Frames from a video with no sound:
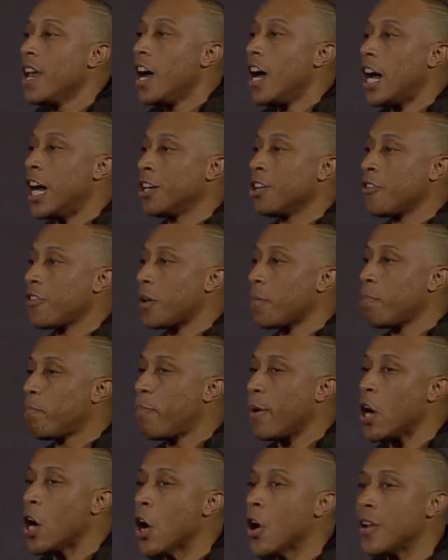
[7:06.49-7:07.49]
under the
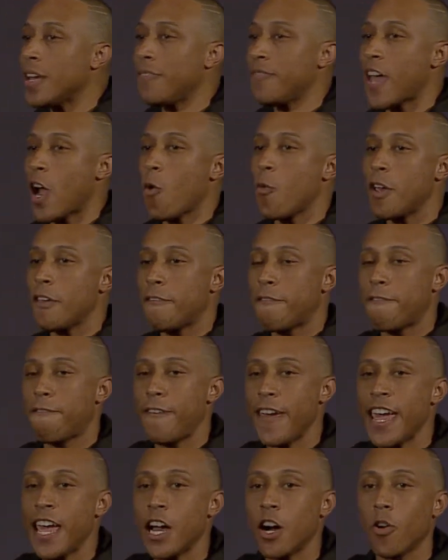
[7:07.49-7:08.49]
burden that we
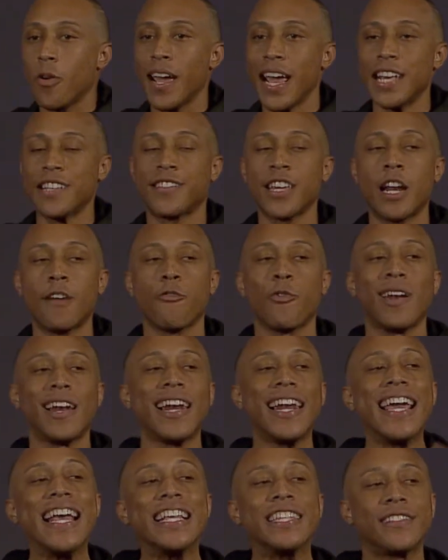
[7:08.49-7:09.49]
feel instead of
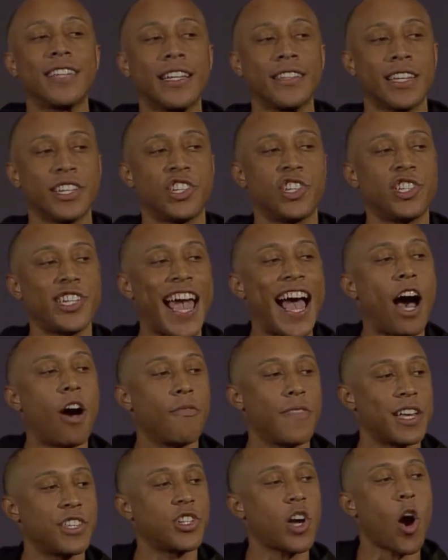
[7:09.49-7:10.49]
releasing the shout
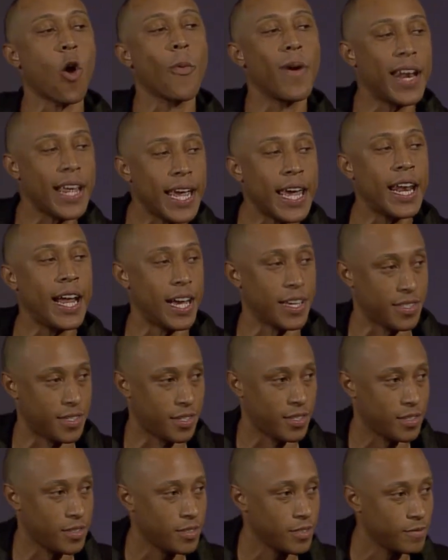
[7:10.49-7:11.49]
that's already in
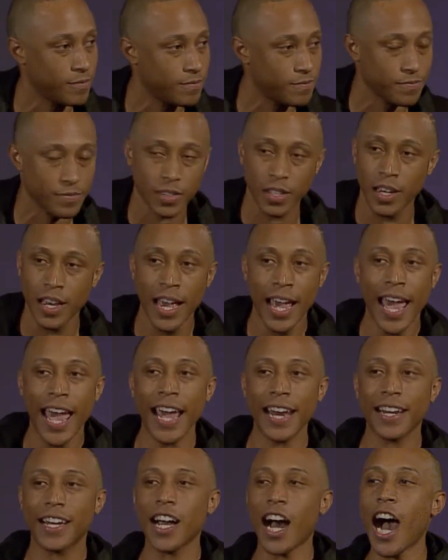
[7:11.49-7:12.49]
us.
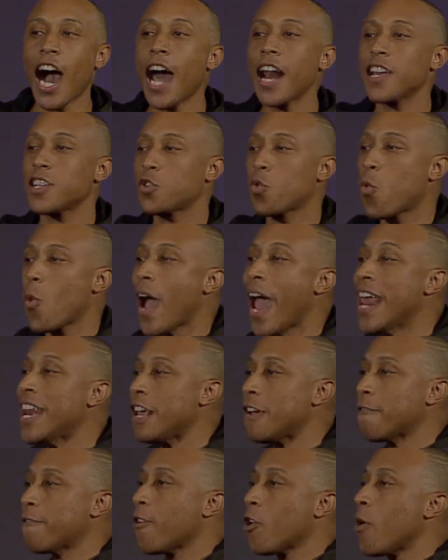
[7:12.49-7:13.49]
And God is
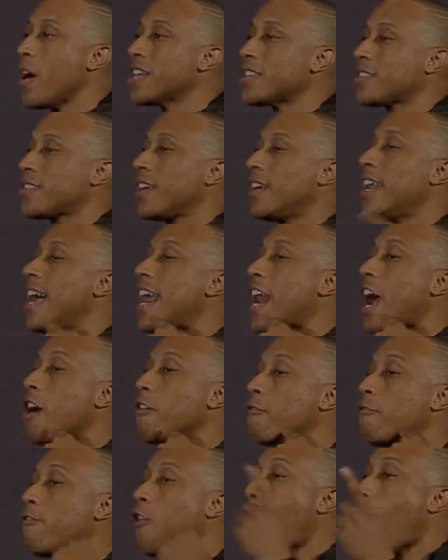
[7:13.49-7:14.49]
waiting for us to let our
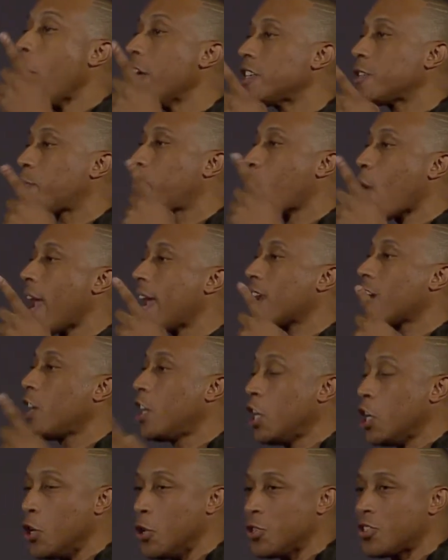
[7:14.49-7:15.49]
voice break
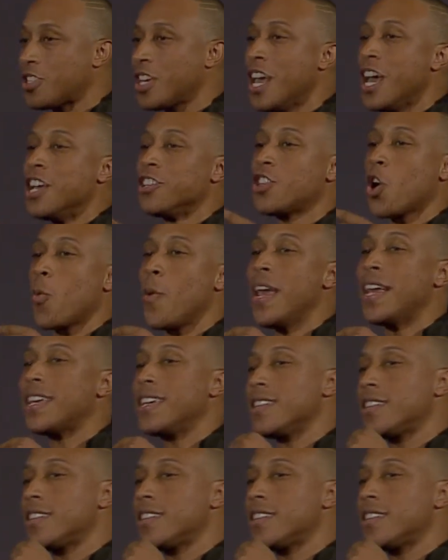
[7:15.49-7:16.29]
loose so we can